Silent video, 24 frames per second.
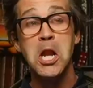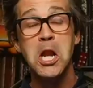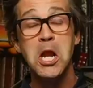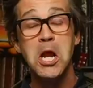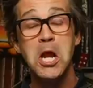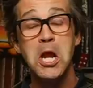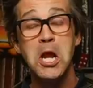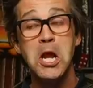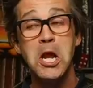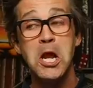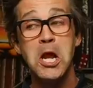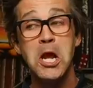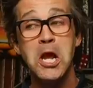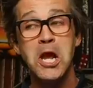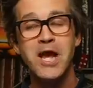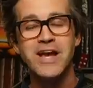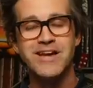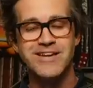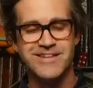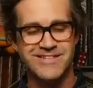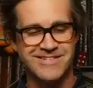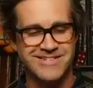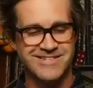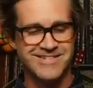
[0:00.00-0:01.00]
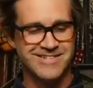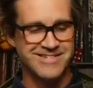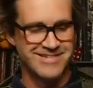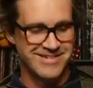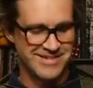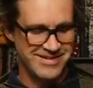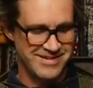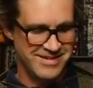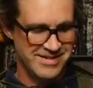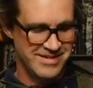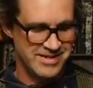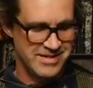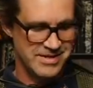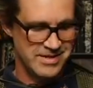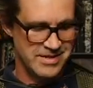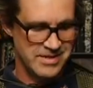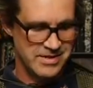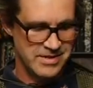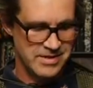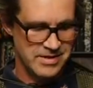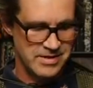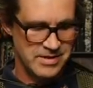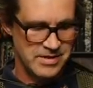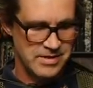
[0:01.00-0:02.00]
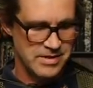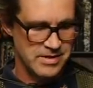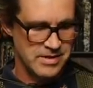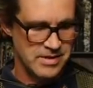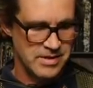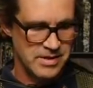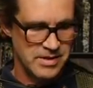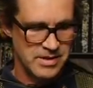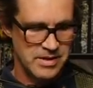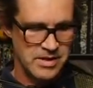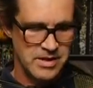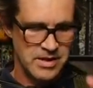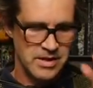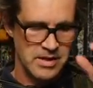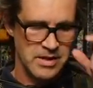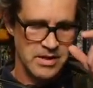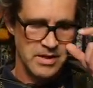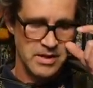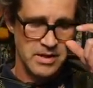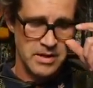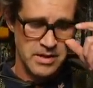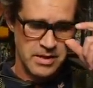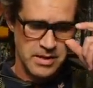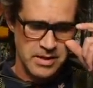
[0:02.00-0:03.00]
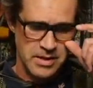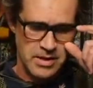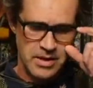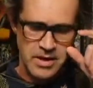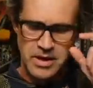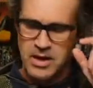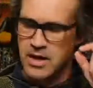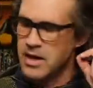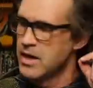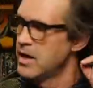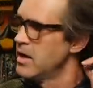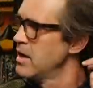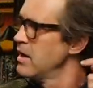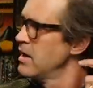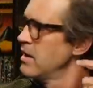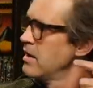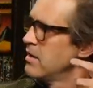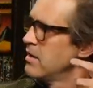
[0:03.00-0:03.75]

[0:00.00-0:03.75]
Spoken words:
No words are spoken by the person on screen.